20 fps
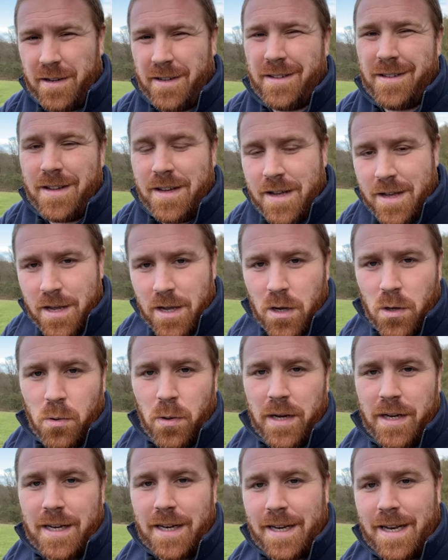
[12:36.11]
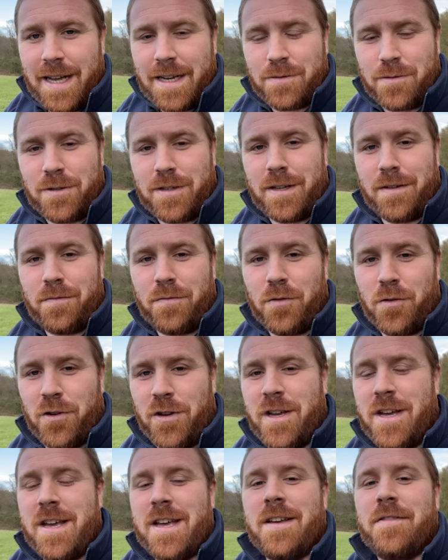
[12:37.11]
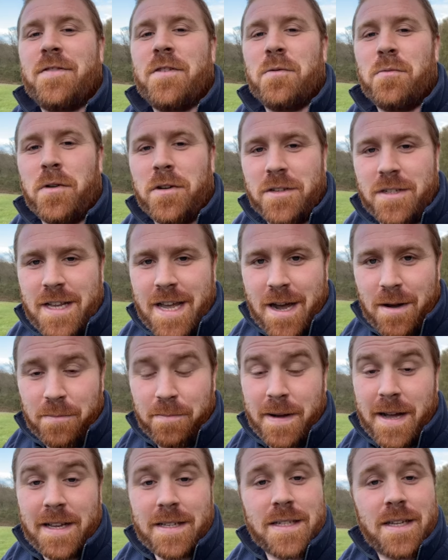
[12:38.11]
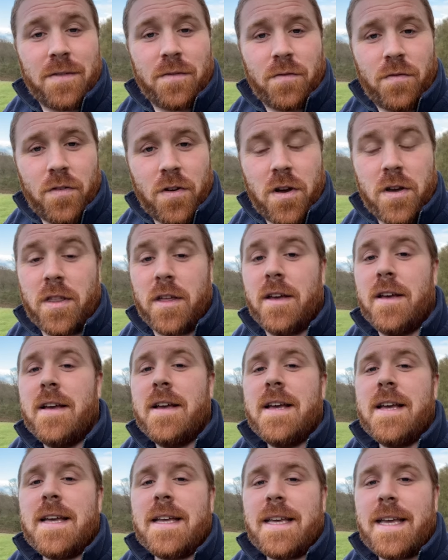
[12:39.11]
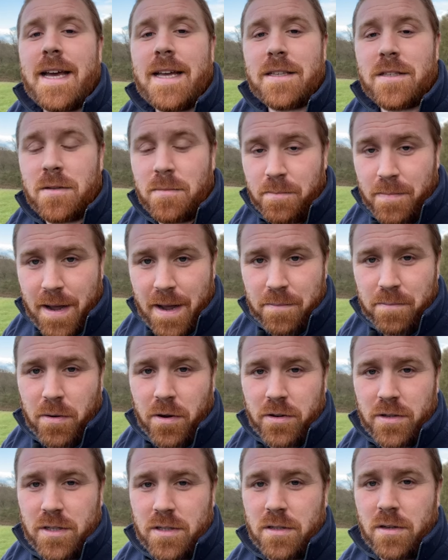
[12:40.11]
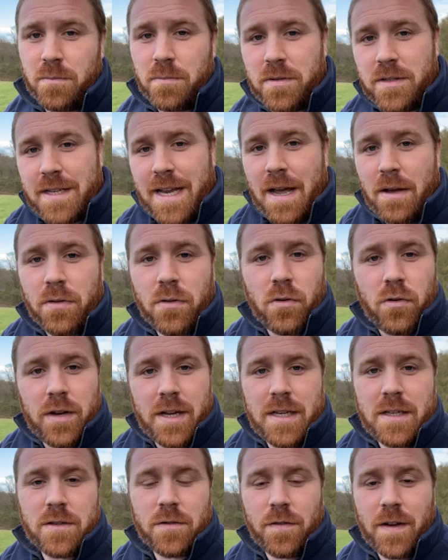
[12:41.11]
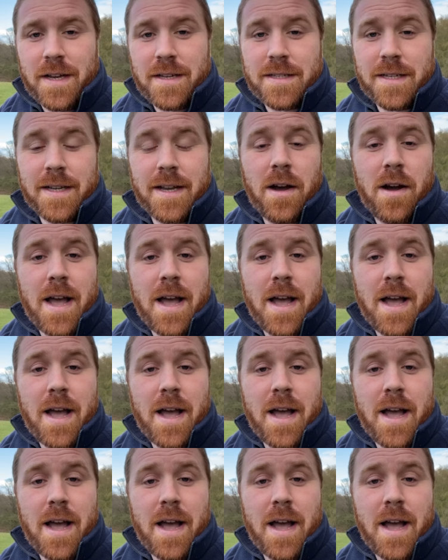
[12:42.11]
And quick little extra tip for you, if you want to help bats even further, get some bat boxes up south or east facing.